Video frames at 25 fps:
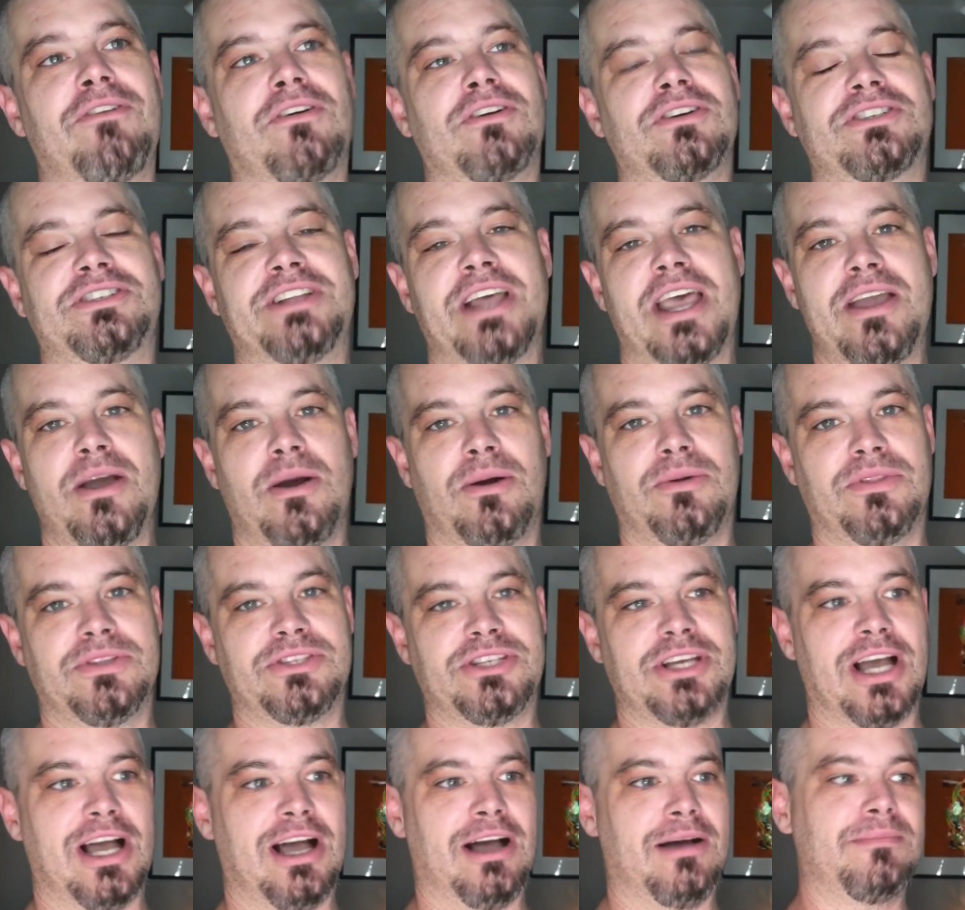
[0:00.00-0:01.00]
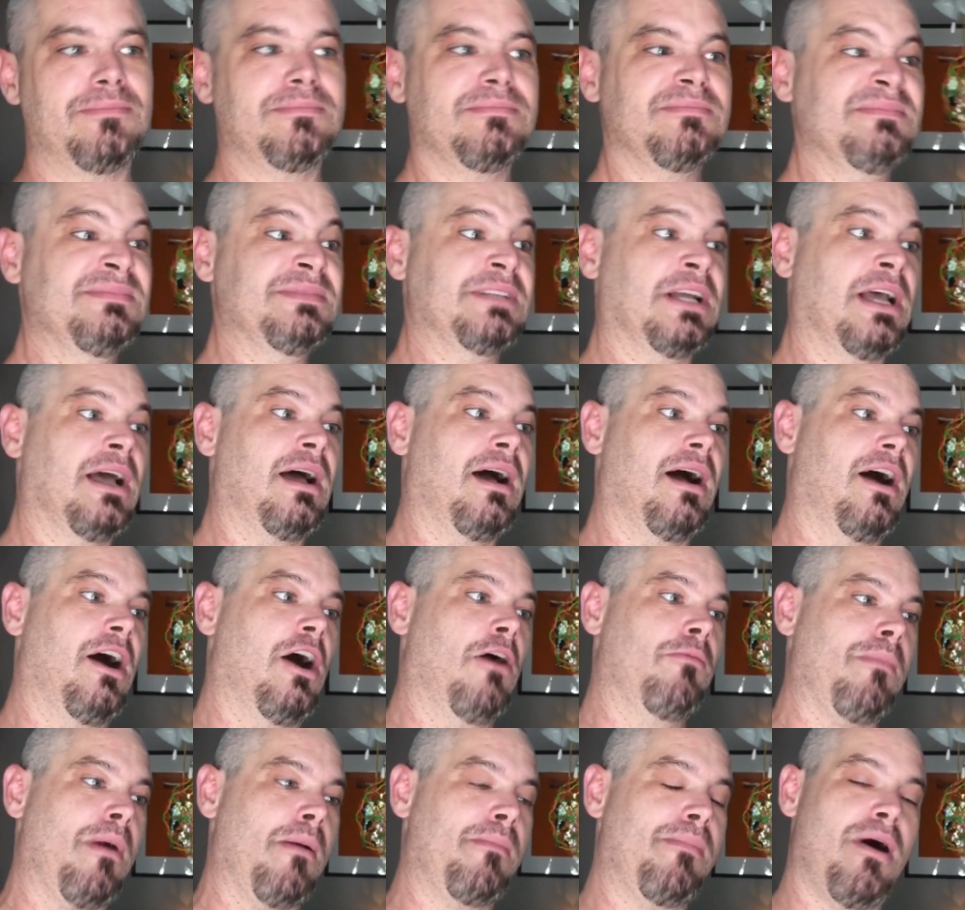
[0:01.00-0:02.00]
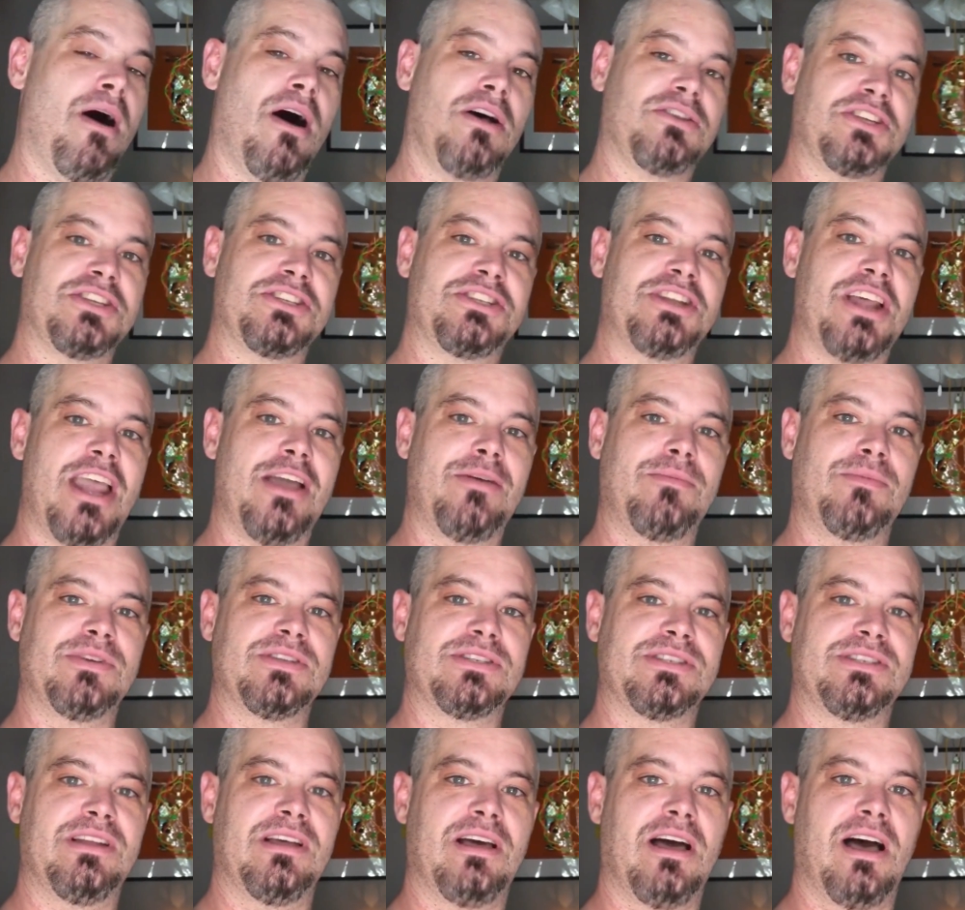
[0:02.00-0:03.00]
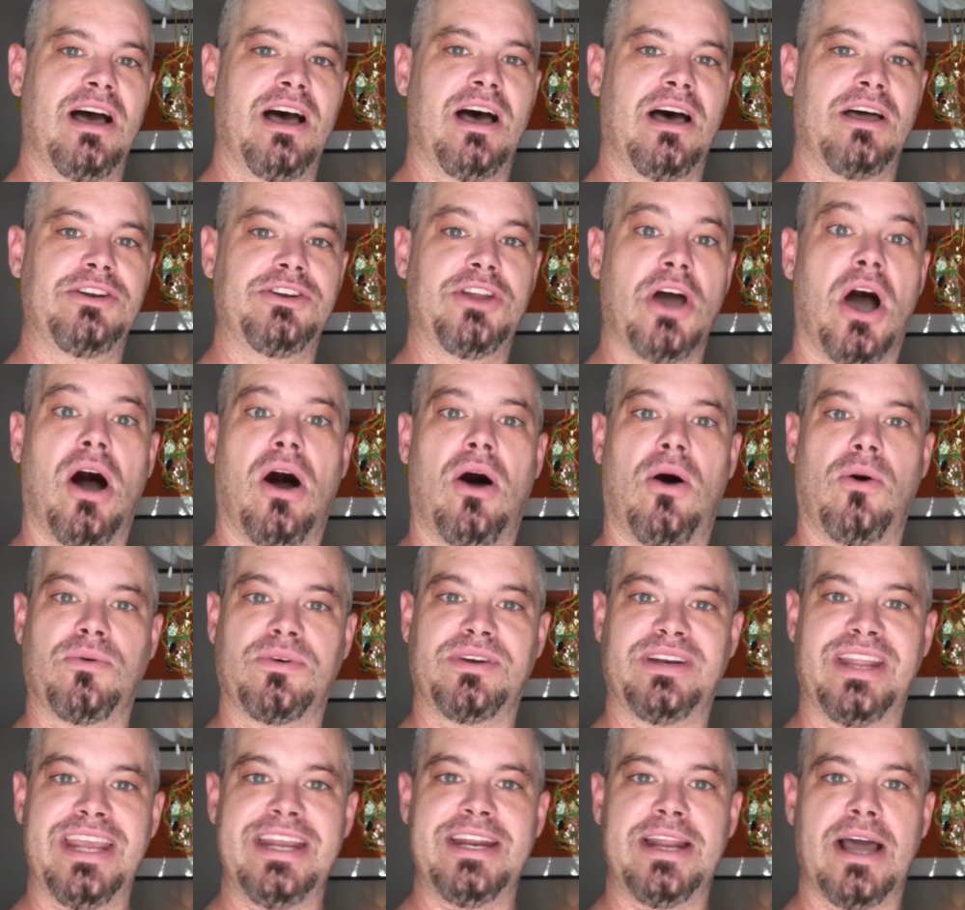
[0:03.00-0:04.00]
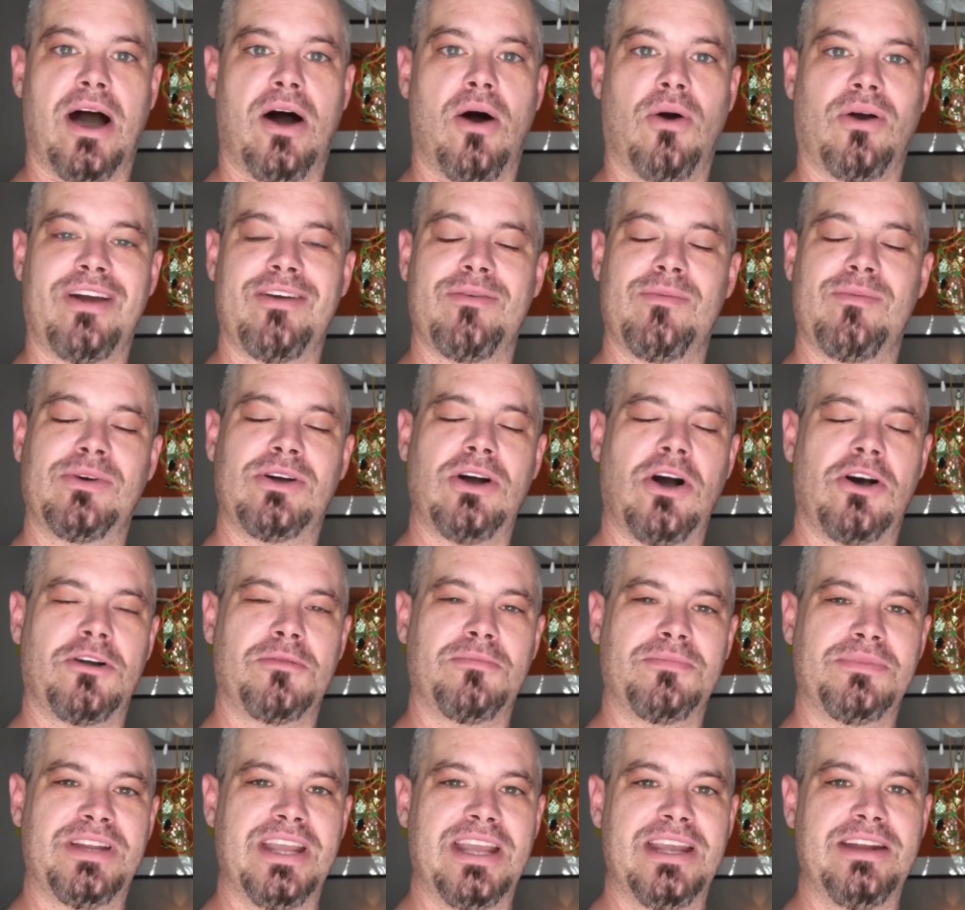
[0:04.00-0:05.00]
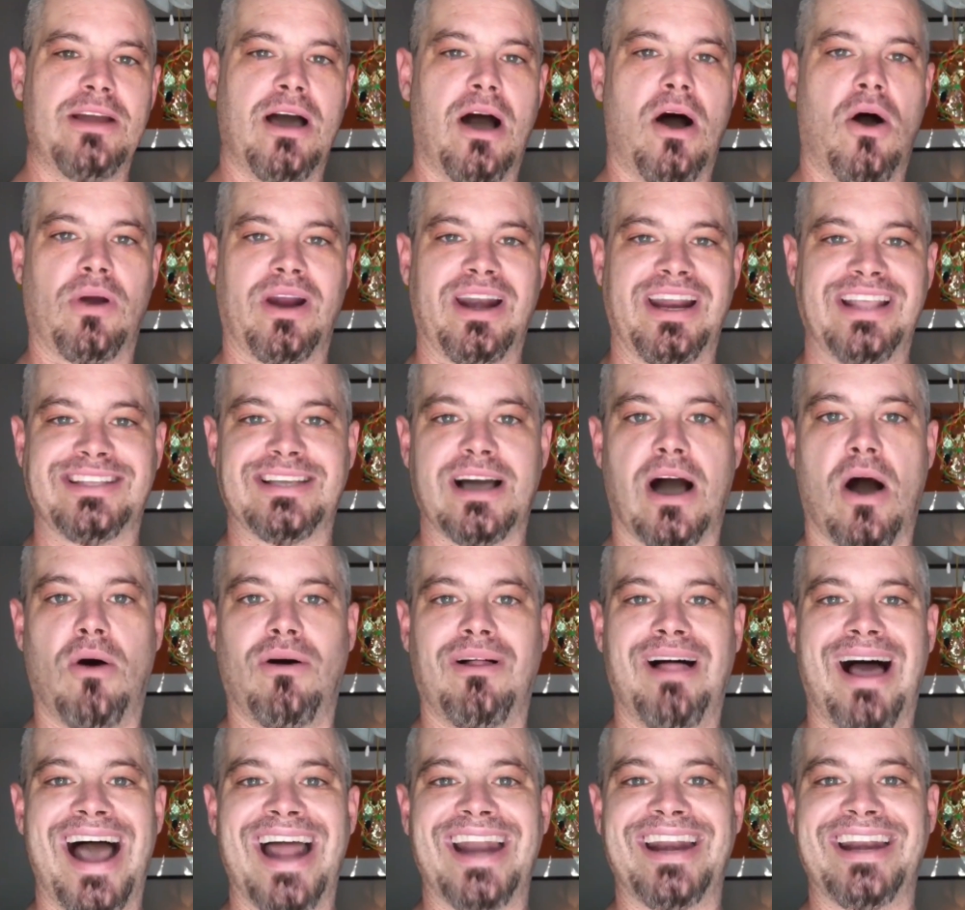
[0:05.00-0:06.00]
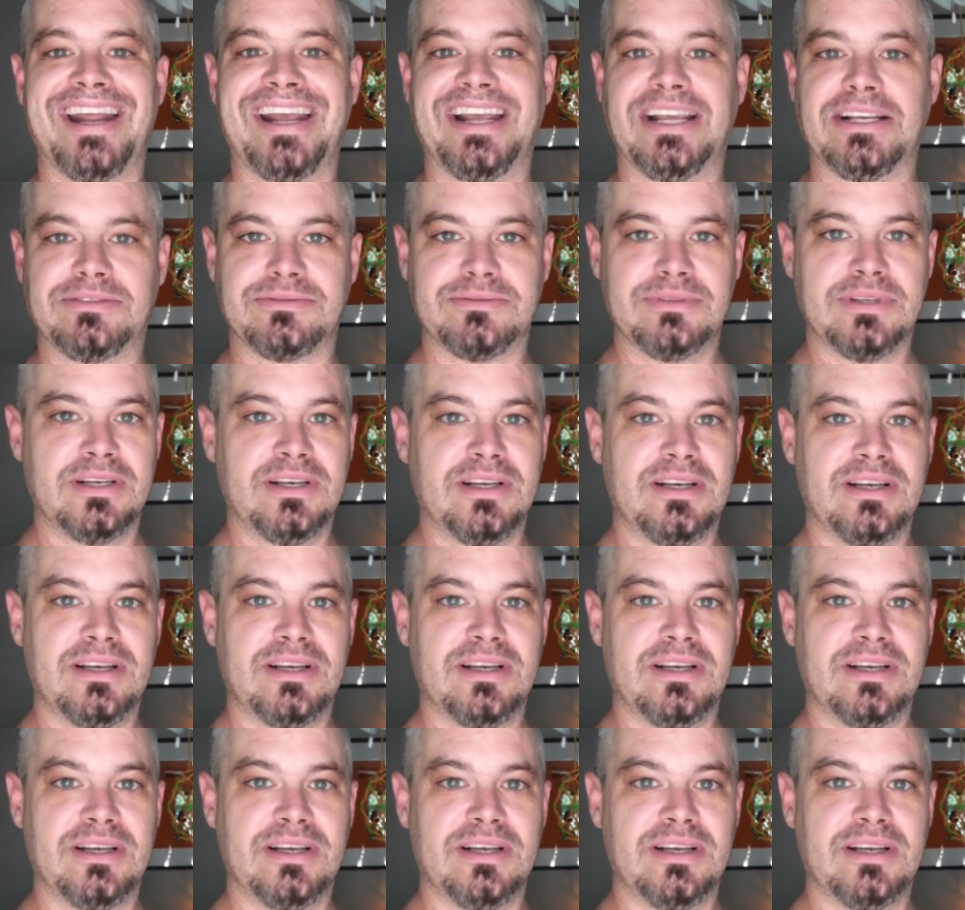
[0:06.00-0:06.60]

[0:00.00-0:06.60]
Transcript: And apparently one of his friends decides to expose him because he's this